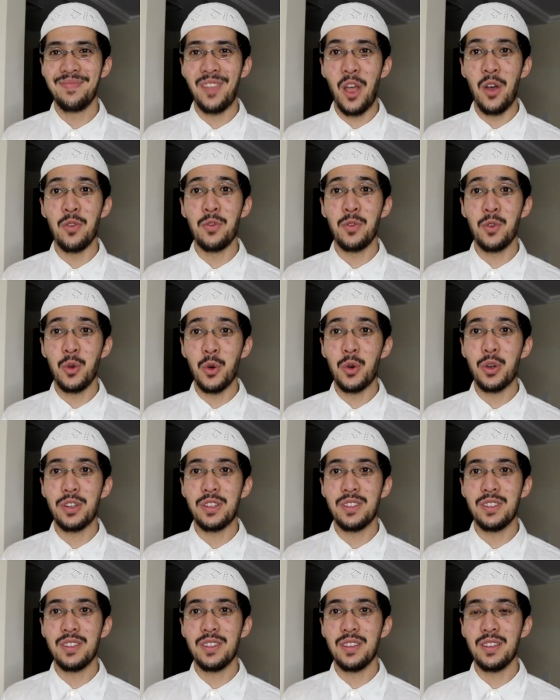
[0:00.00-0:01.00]
Of
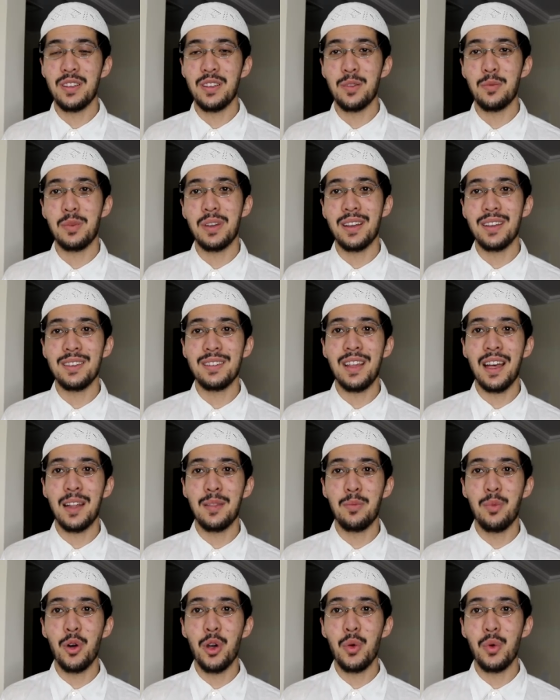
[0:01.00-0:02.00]
course, because that
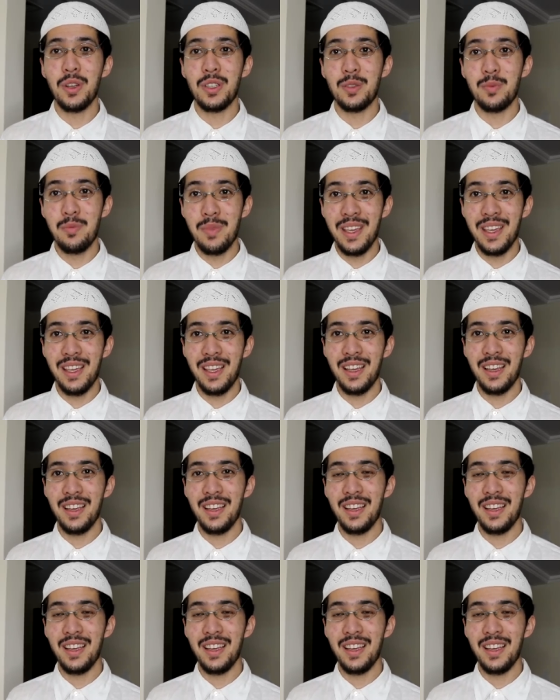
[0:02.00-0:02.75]
boy was me,